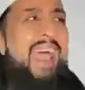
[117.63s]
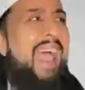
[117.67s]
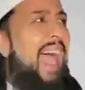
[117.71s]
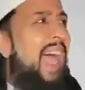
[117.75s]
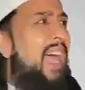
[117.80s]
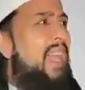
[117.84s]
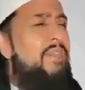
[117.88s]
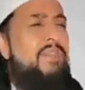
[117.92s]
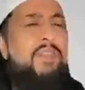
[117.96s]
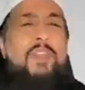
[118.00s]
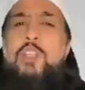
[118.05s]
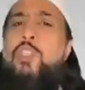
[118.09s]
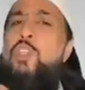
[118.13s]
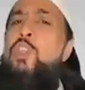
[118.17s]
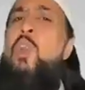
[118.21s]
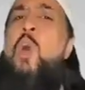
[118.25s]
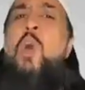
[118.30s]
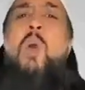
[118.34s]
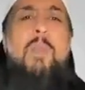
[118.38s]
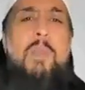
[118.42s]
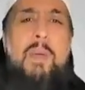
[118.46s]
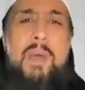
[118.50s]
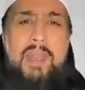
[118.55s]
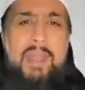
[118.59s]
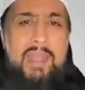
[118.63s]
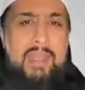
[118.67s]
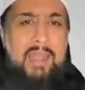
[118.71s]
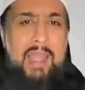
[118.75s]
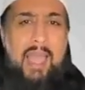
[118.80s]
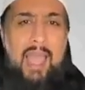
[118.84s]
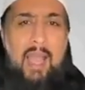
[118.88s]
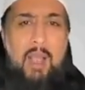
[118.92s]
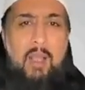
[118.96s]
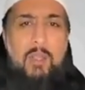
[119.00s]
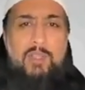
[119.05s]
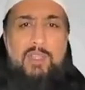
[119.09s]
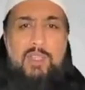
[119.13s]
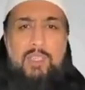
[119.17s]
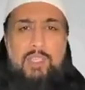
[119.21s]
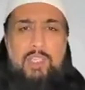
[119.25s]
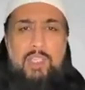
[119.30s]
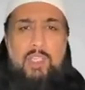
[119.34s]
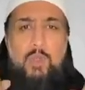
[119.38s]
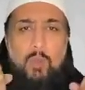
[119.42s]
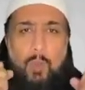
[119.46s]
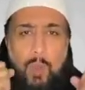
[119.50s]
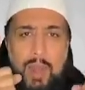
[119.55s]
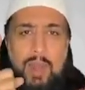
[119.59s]
And if there's nobody in the house and it's
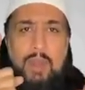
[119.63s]
just one